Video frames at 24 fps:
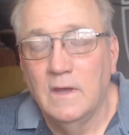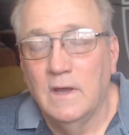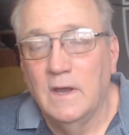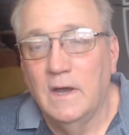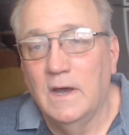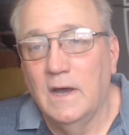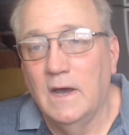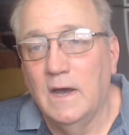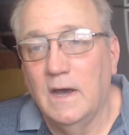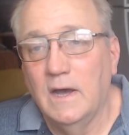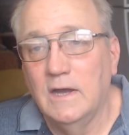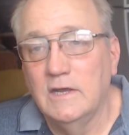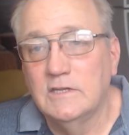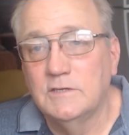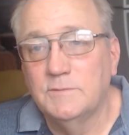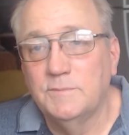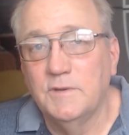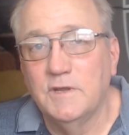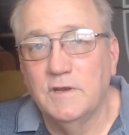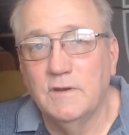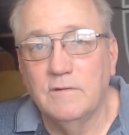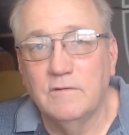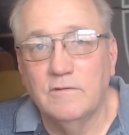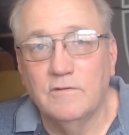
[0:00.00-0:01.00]
I
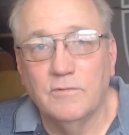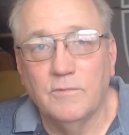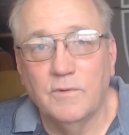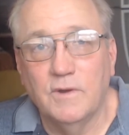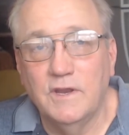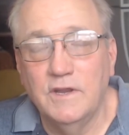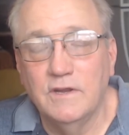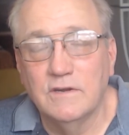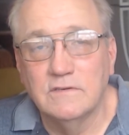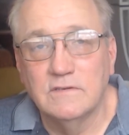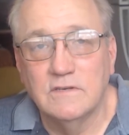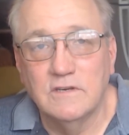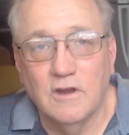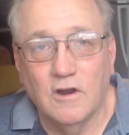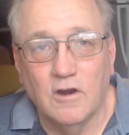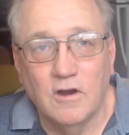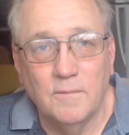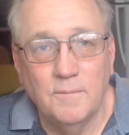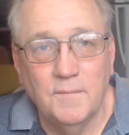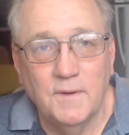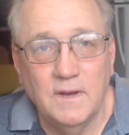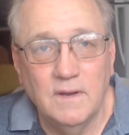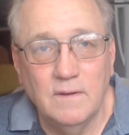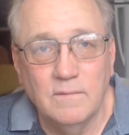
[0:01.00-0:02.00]
spent 20 years in the
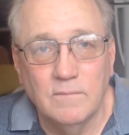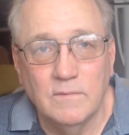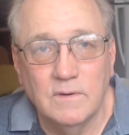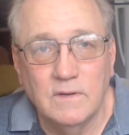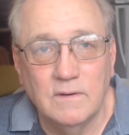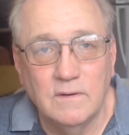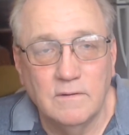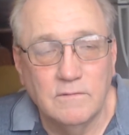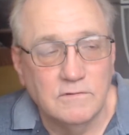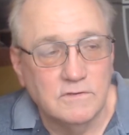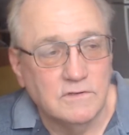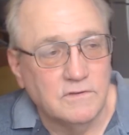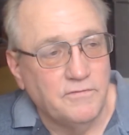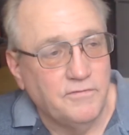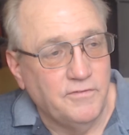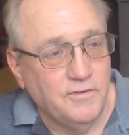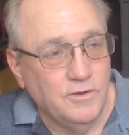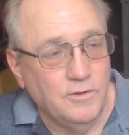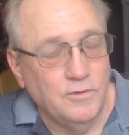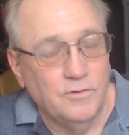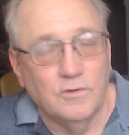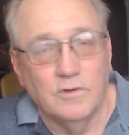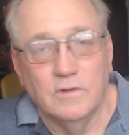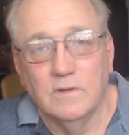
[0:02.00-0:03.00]
Army, and when there was a
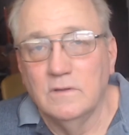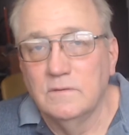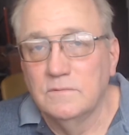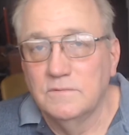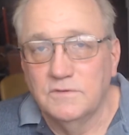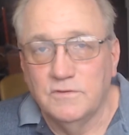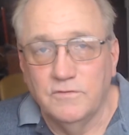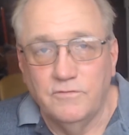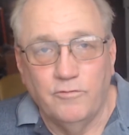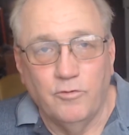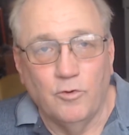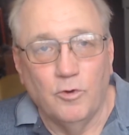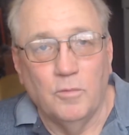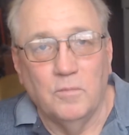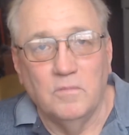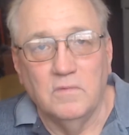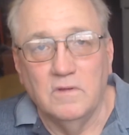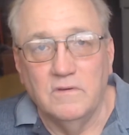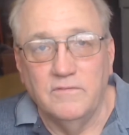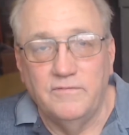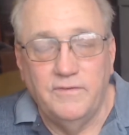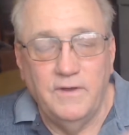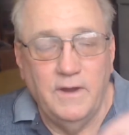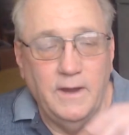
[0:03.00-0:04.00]
funeral, it was a formal
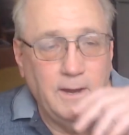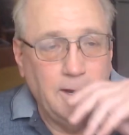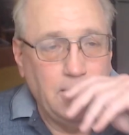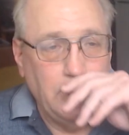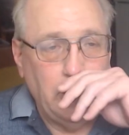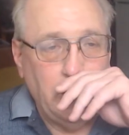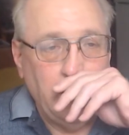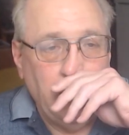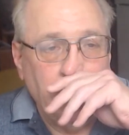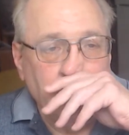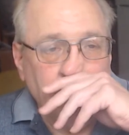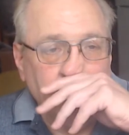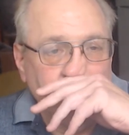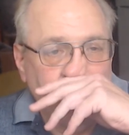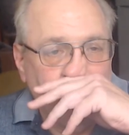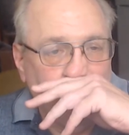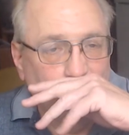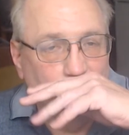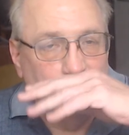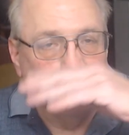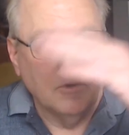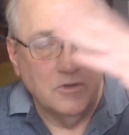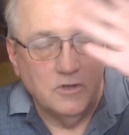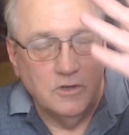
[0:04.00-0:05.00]
affair. I had a
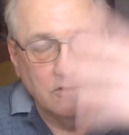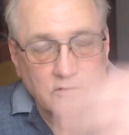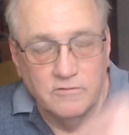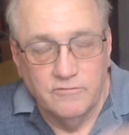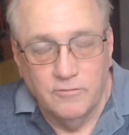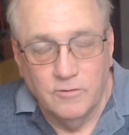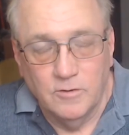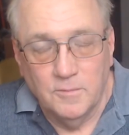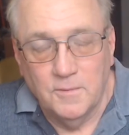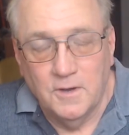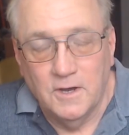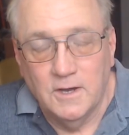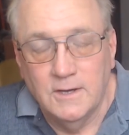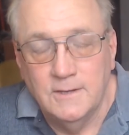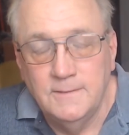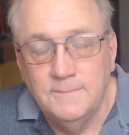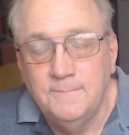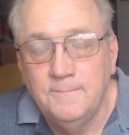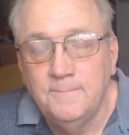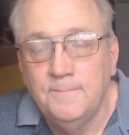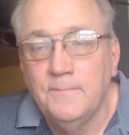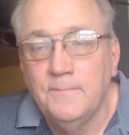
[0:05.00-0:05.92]
formal uniform on.